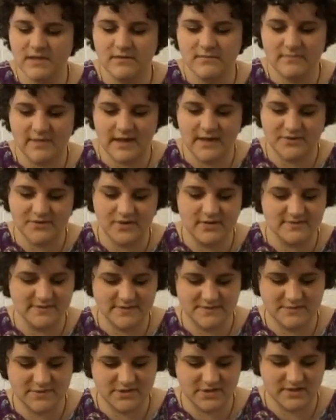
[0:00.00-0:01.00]
but I don't know if
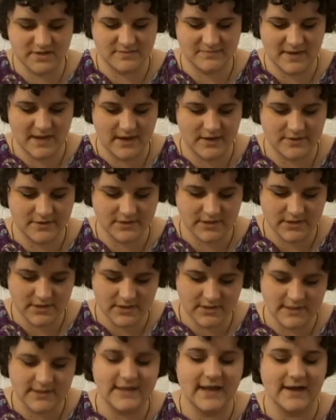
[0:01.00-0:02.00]
someone took them out.
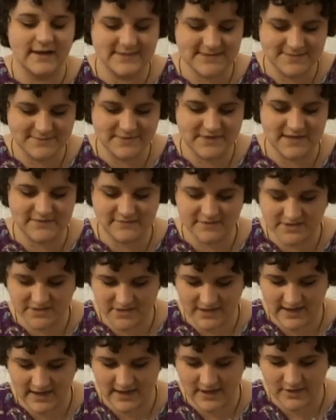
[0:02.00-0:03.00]
Yeah, someone definitely
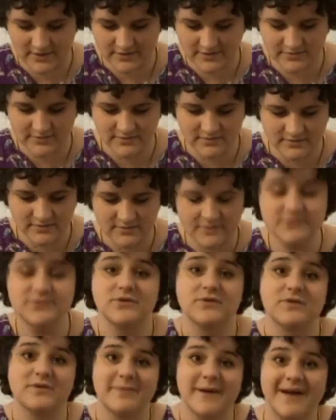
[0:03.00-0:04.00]
took out
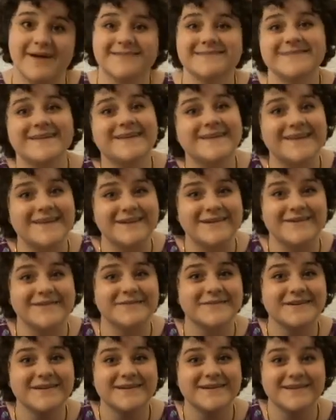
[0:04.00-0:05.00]
shoulder pads. Thank you,
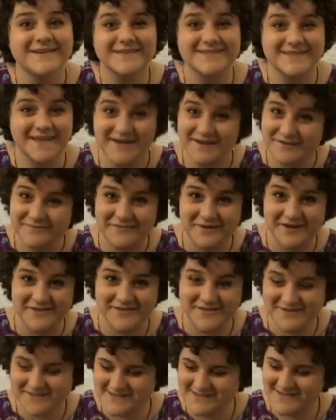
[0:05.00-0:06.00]
because I don't wear
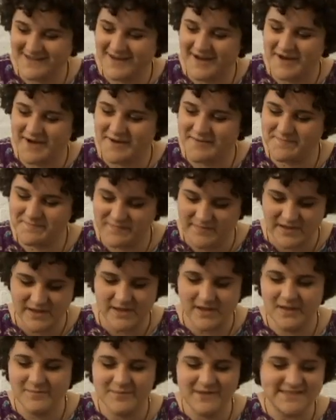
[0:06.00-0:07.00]
those.
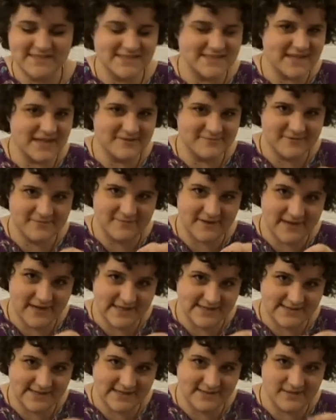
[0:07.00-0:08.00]
But it's just kind of a fun, it
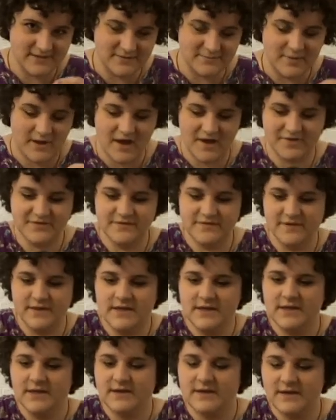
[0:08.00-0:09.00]
has like a little puff.
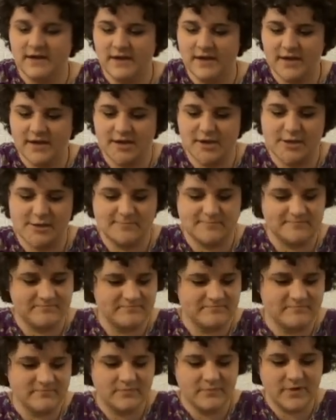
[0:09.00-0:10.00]

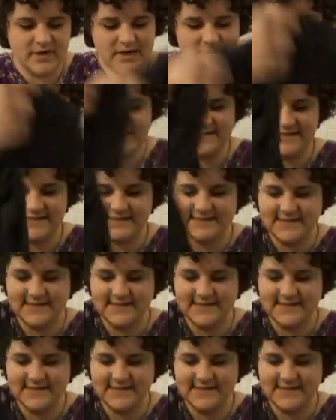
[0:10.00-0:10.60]
Pretty basic